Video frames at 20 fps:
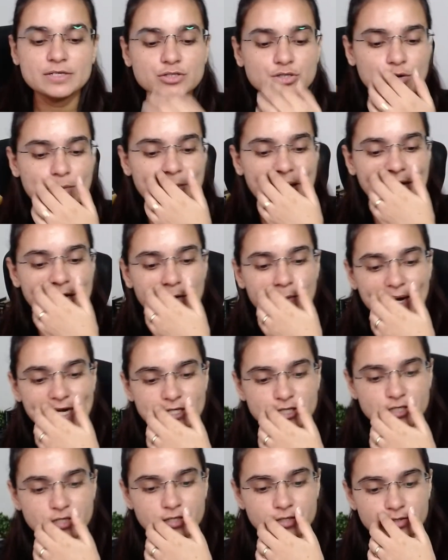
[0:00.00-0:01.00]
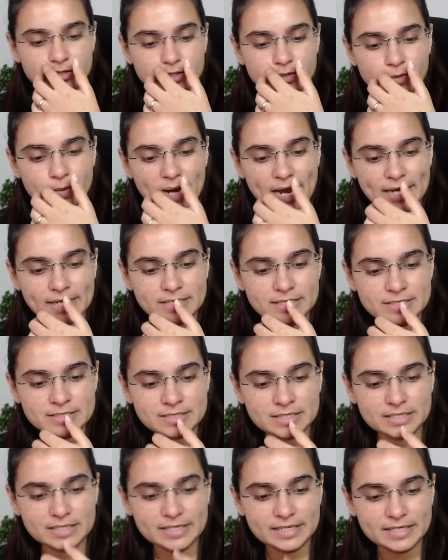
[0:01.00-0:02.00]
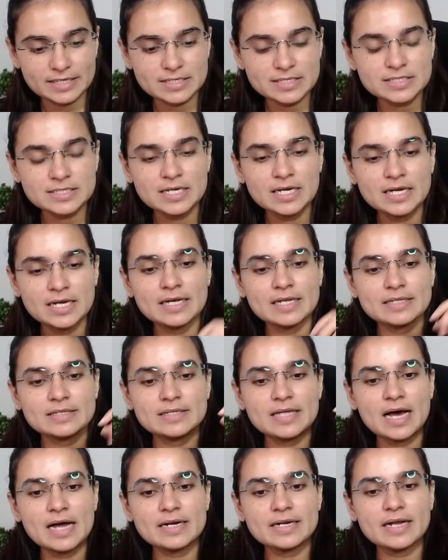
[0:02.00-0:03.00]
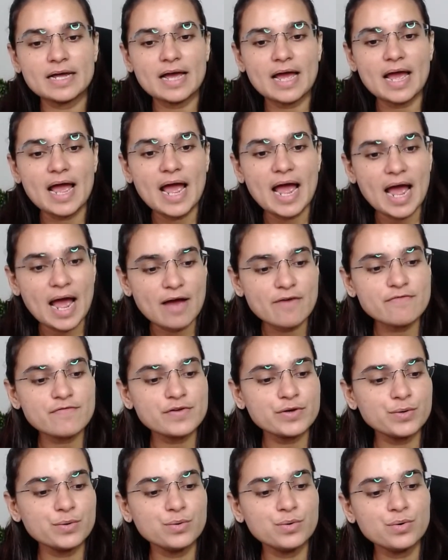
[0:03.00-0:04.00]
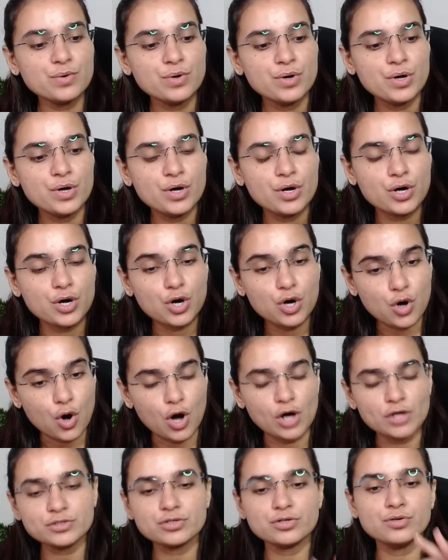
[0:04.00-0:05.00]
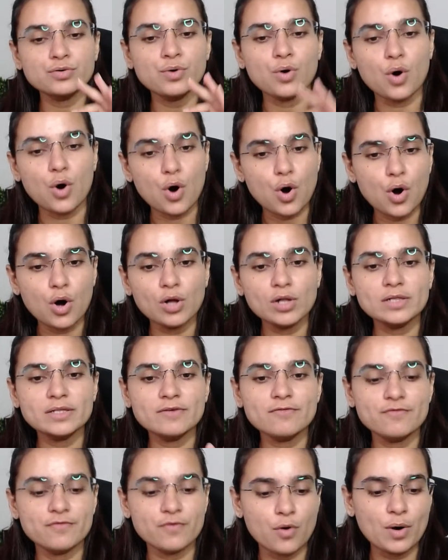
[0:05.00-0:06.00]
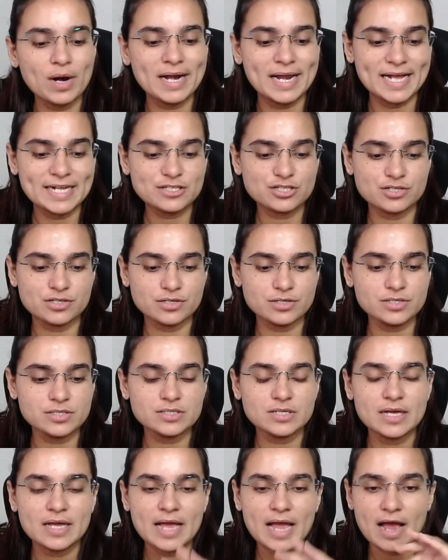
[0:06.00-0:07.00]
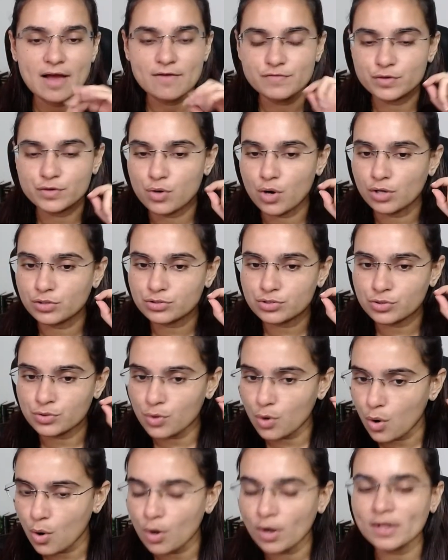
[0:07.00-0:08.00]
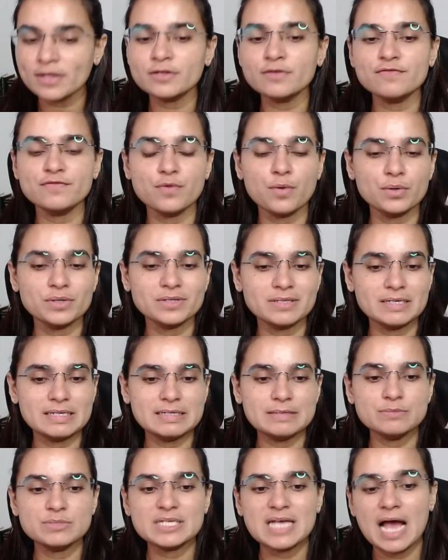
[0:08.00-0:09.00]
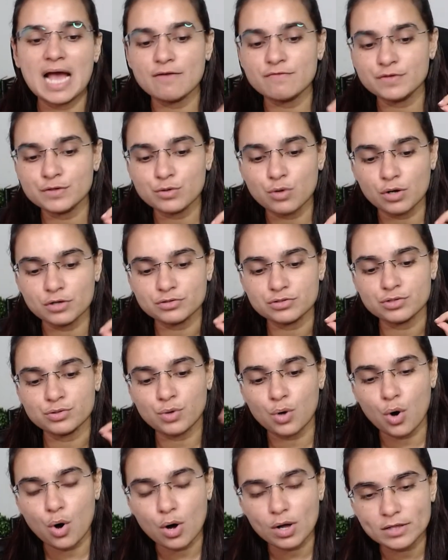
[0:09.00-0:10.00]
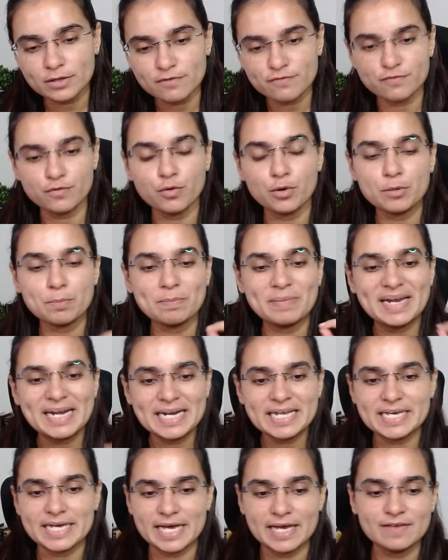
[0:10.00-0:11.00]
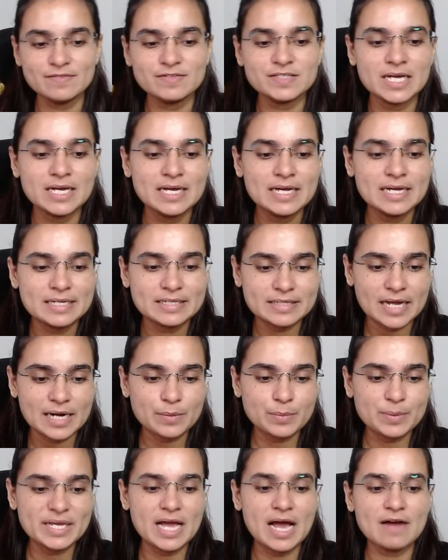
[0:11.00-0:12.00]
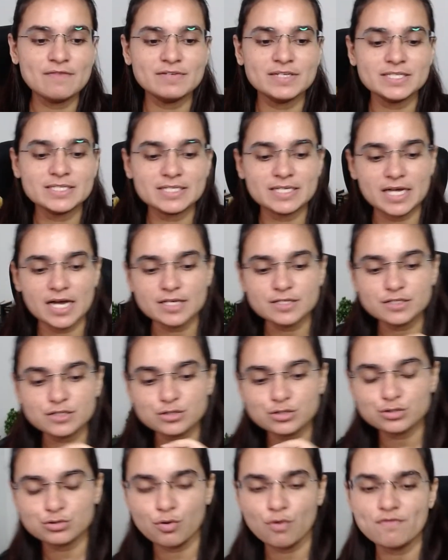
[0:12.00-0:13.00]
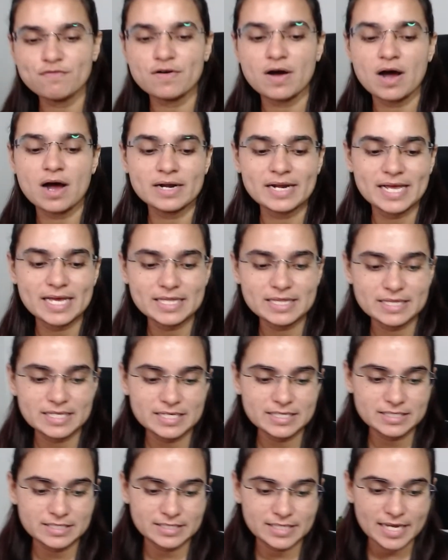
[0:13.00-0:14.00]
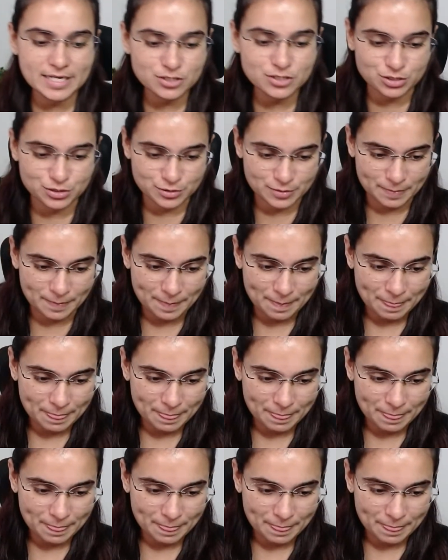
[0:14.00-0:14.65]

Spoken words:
So my question to you guys is that have you gone through all the 4 lectures? Have you gone through all the 4 themes? Have you gone through all the 4 PDFs that we have discussed so far in this session?